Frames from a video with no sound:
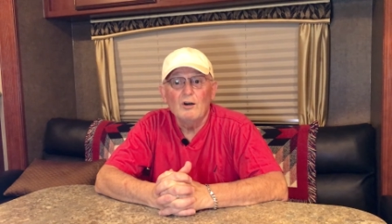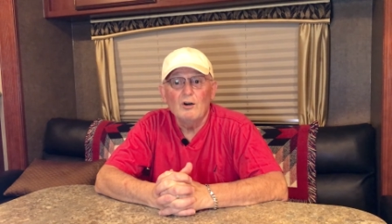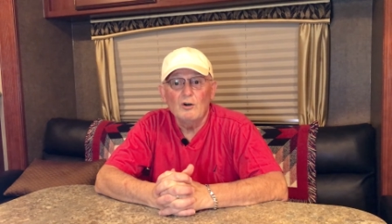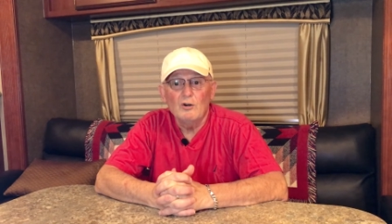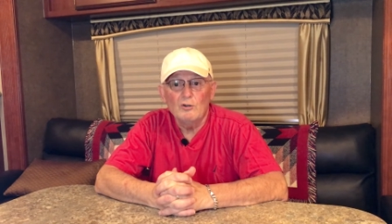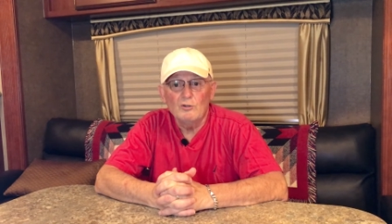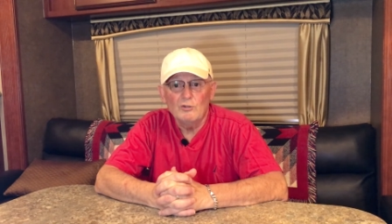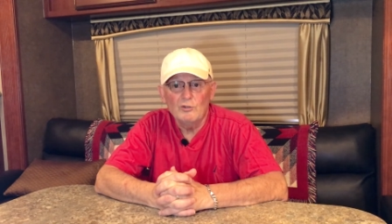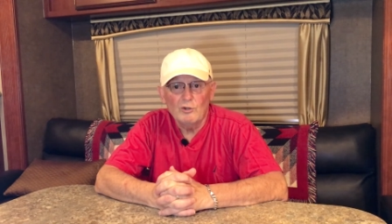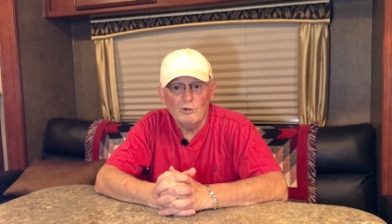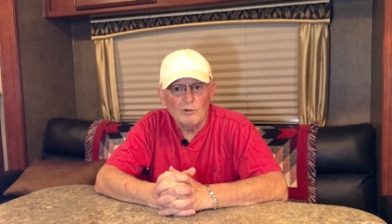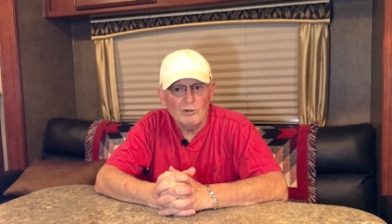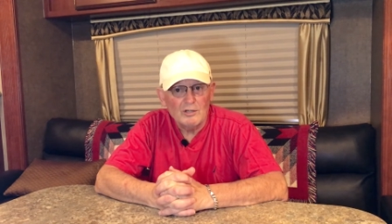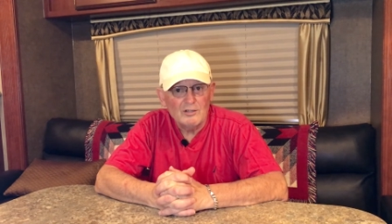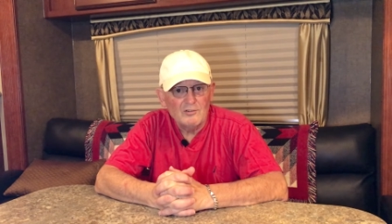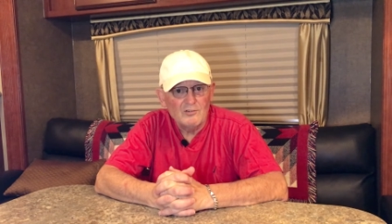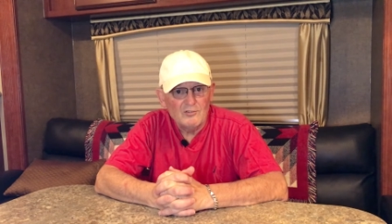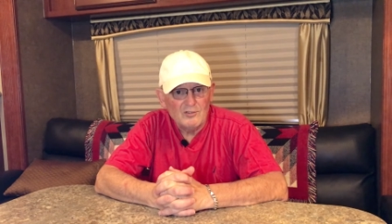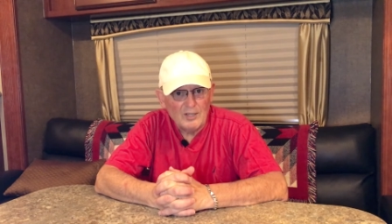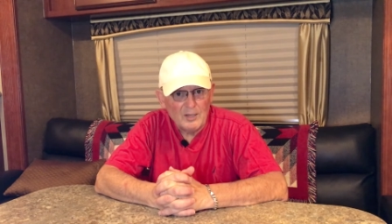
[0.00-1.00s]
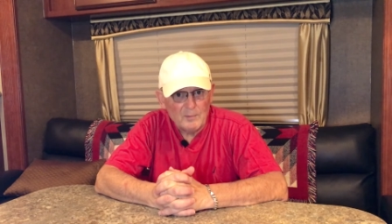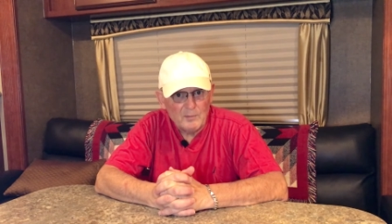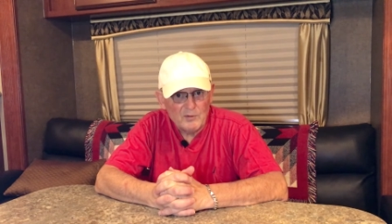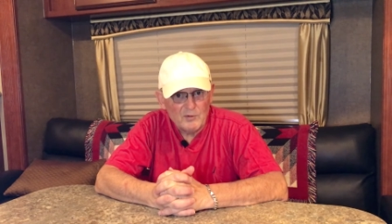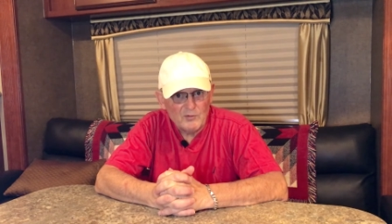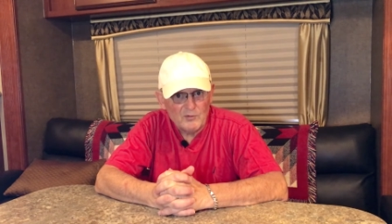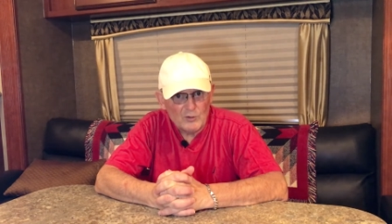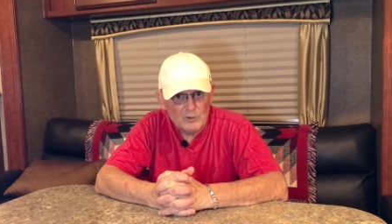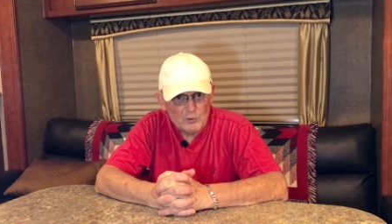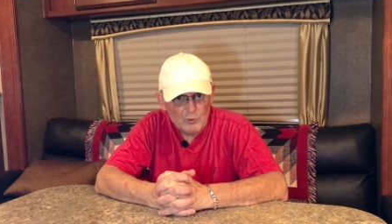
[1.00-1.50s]
on Jurgen's
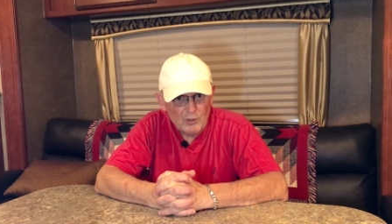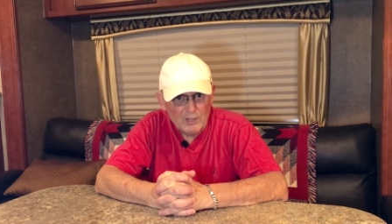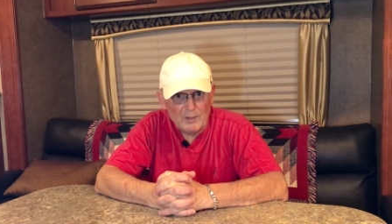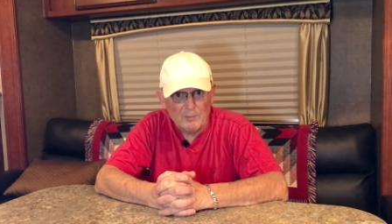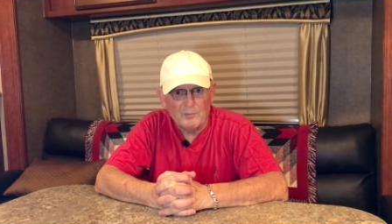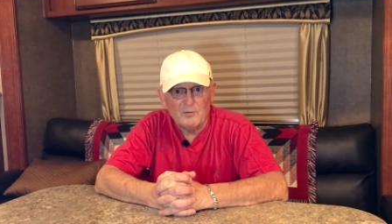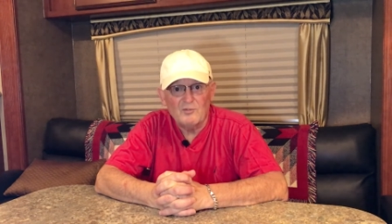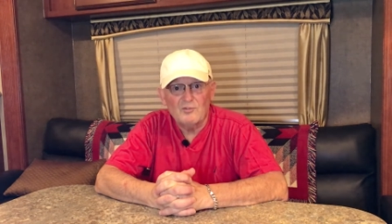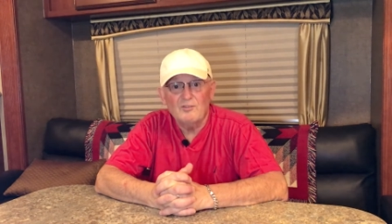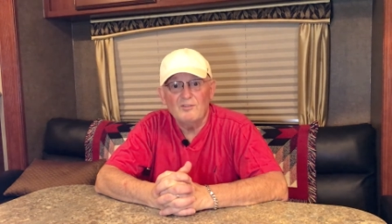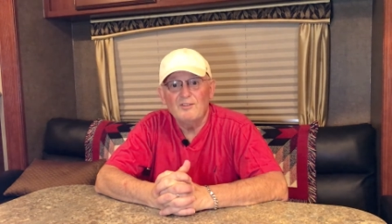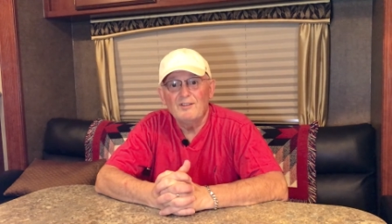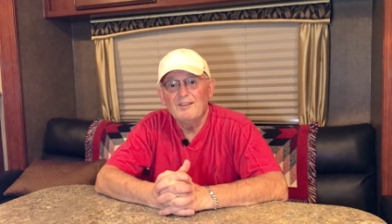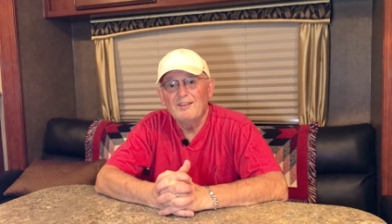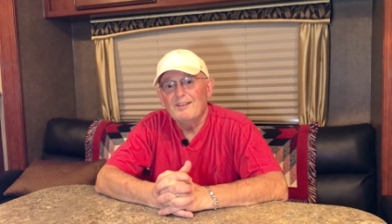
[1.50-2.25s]
Tips for Trips.